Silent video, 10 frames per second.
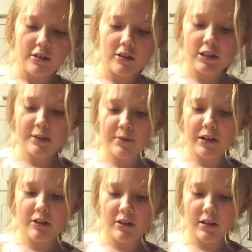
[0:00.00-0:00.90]
just
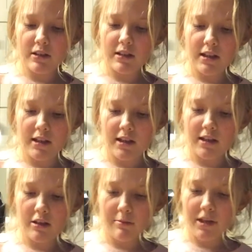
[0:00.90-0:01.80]
sprinkle a
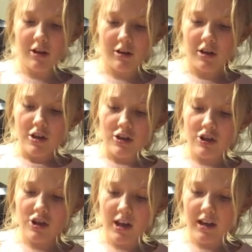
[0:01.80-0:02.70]
little bit on,
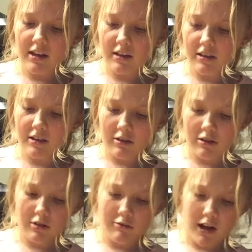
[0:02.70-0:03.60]
just shake it a
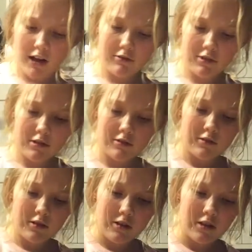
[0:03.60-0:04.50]
little around,
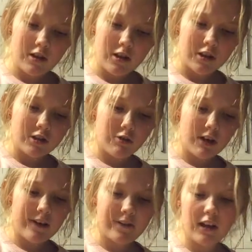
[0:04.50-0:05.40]
so
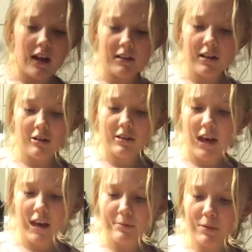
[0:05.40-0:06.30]
it gives a little
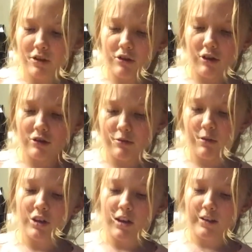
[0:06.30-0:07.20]
taste but not too
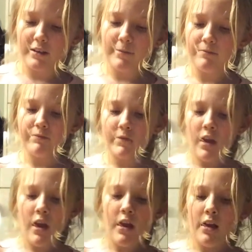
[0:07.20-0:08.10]
much taste.
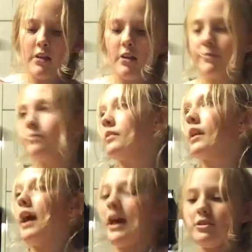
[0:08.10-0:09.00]

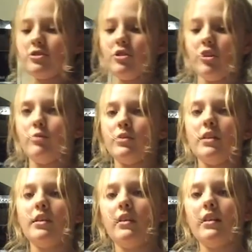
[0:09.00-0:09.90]
As shown
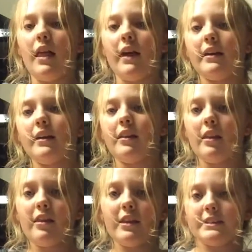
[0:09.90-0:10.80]
like
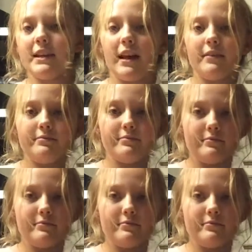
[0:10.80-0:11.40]
this again.